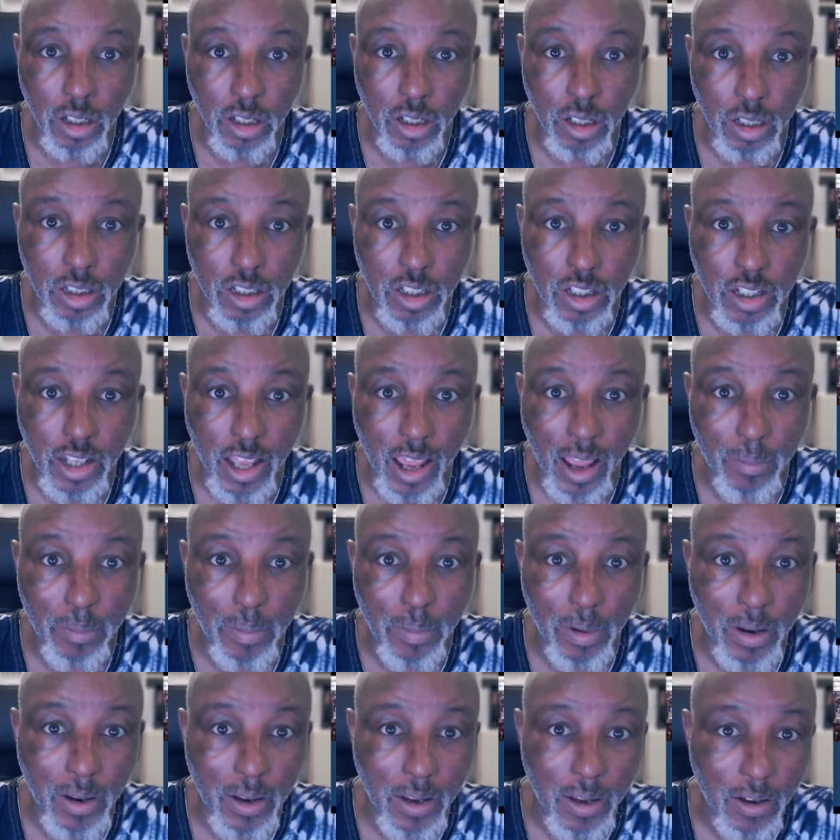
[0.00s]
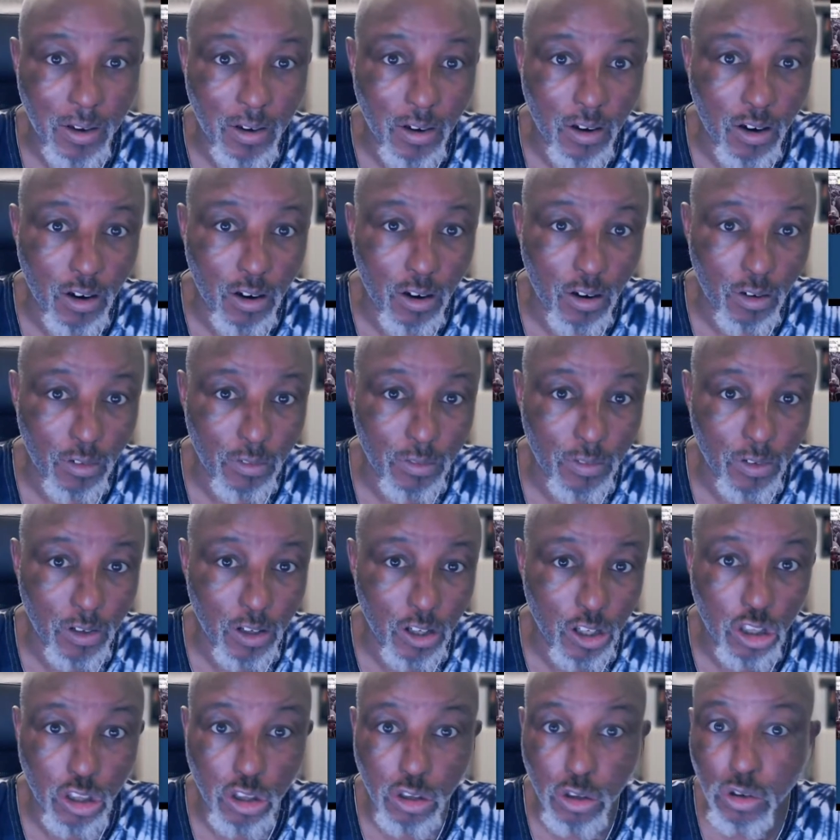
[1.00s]
step of
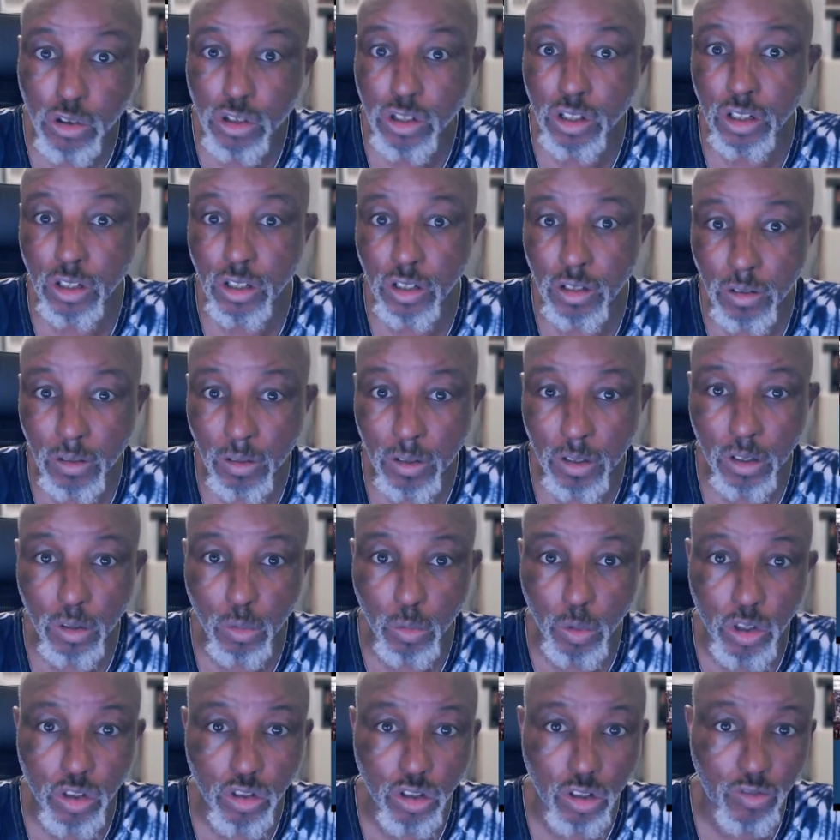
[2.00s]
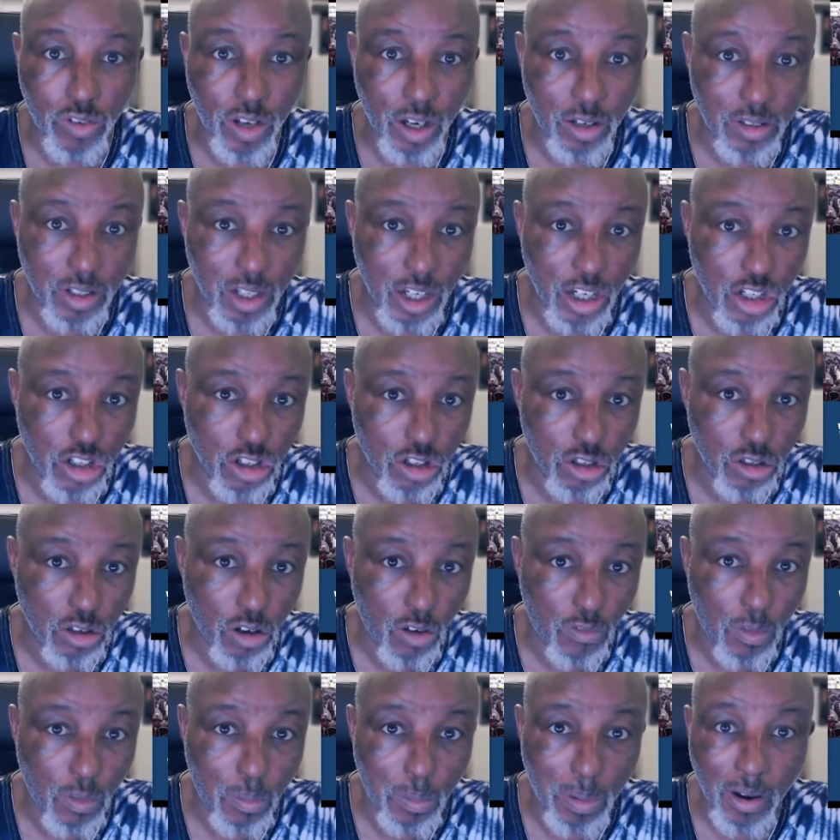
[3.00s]
accusing the Windrush Foundation
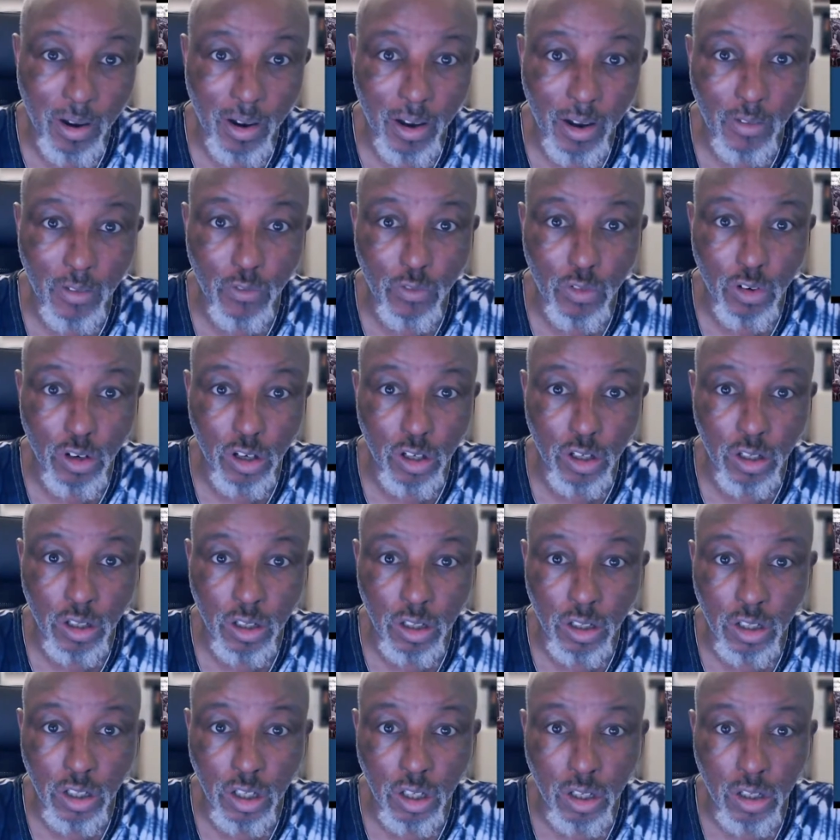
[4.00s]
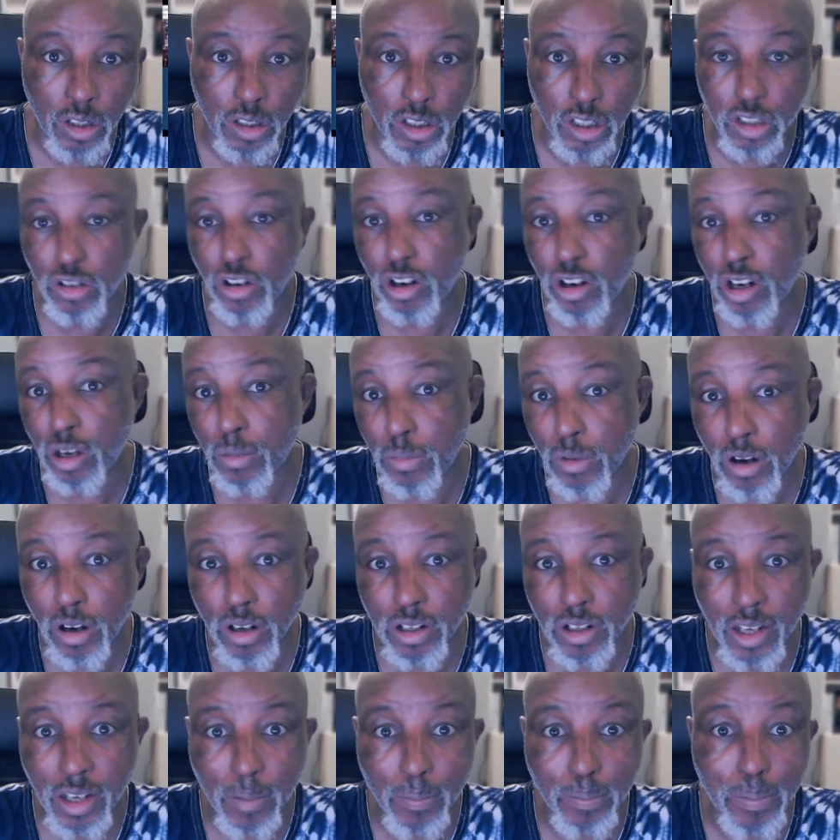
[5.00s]
of applying for the
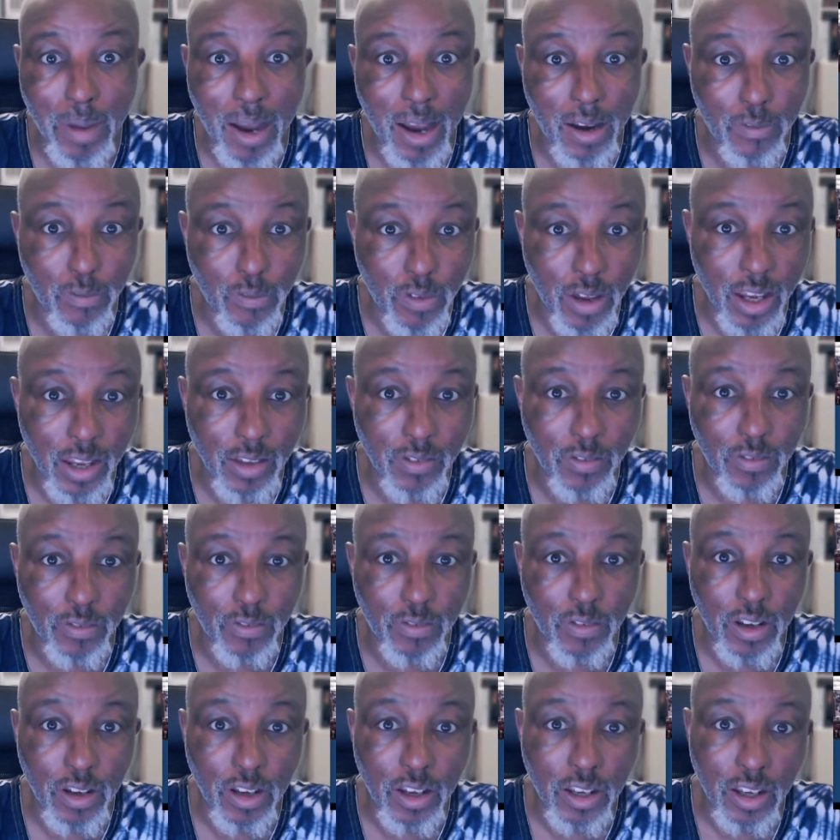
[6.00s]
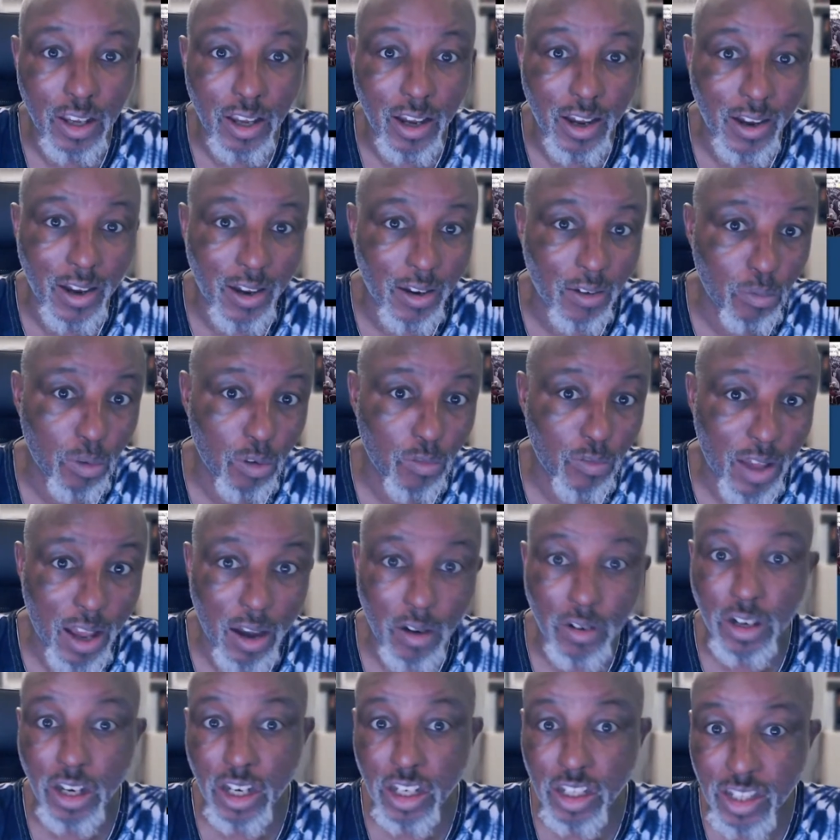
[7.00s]
trademarks in bad faith and
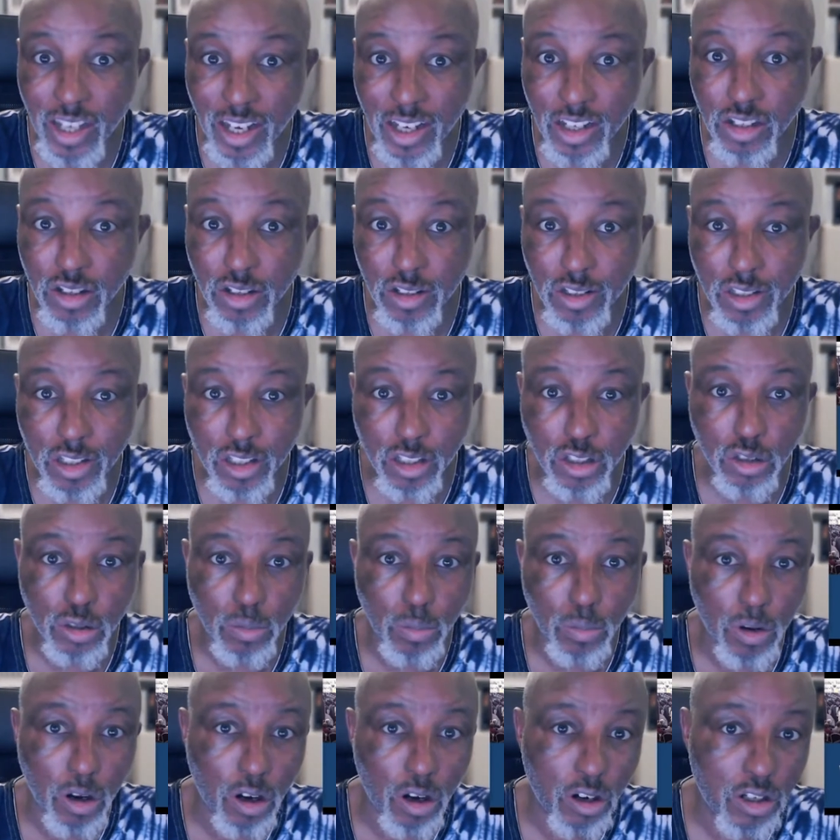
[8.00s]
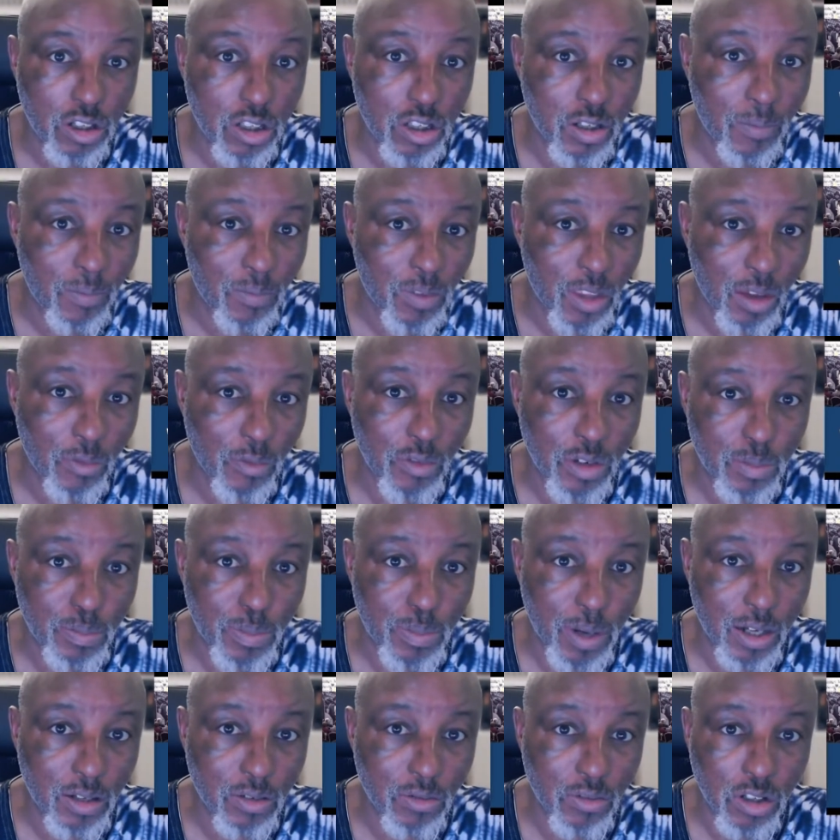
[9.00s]
without an intention to use marks in
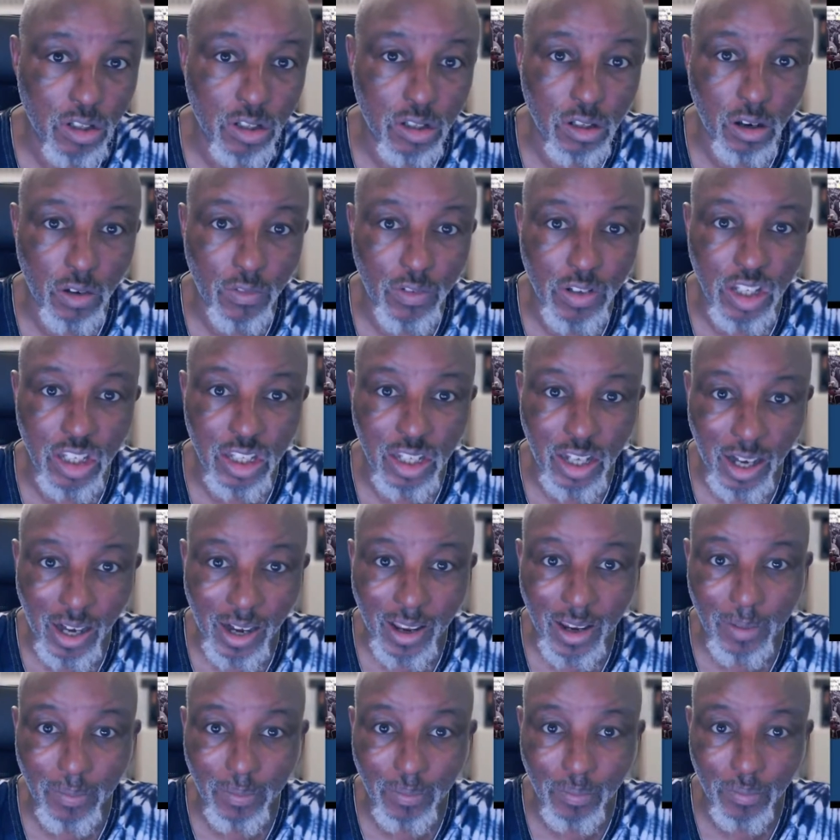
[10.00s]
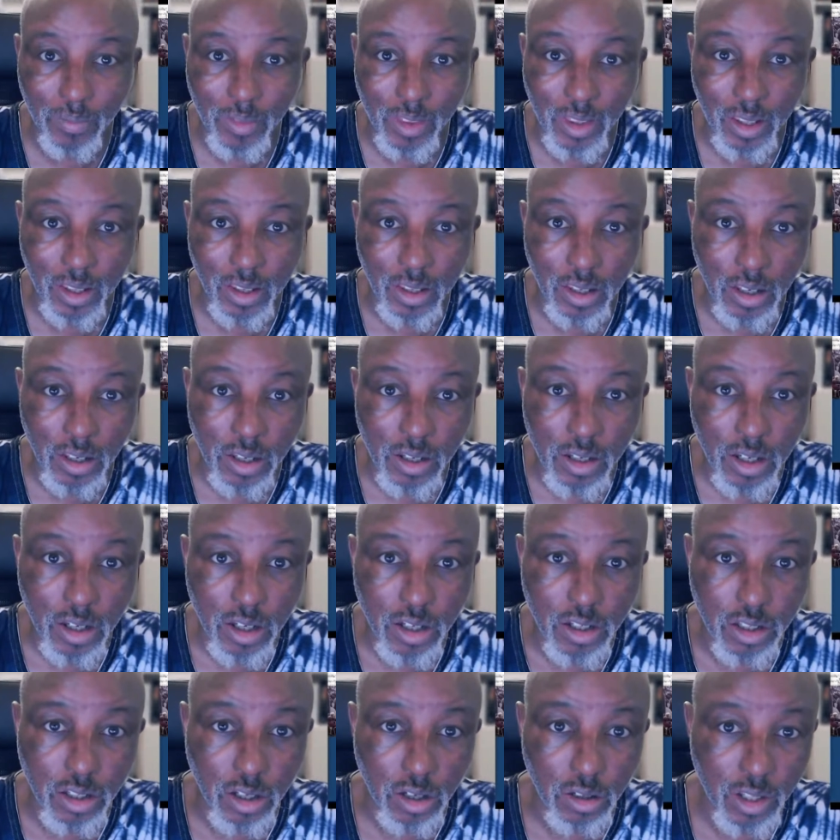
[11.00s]
respect of the services claim.
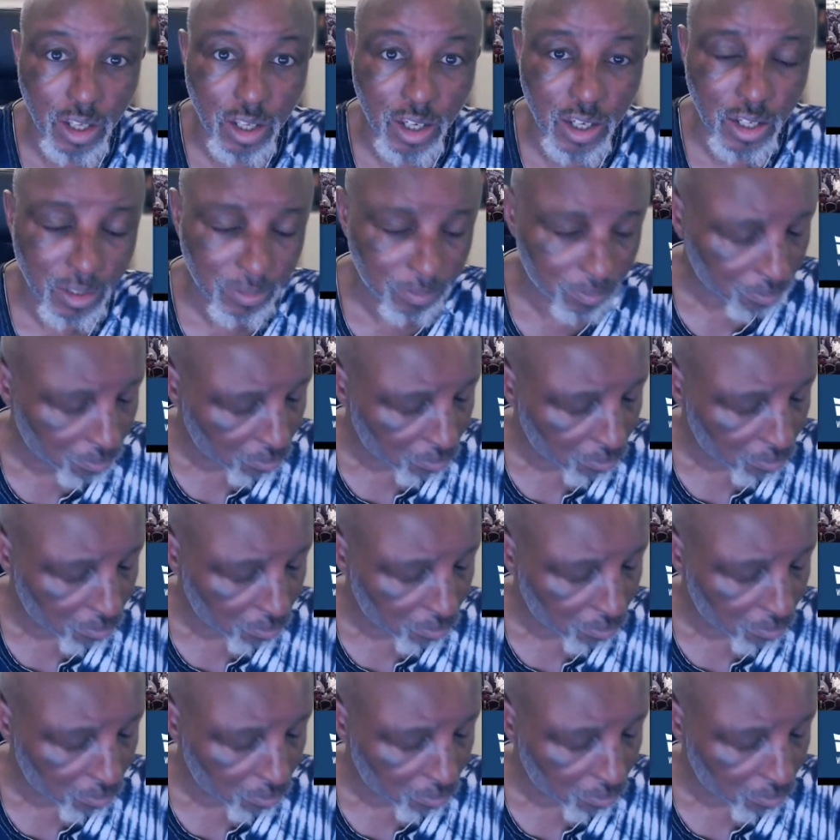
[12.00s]
So they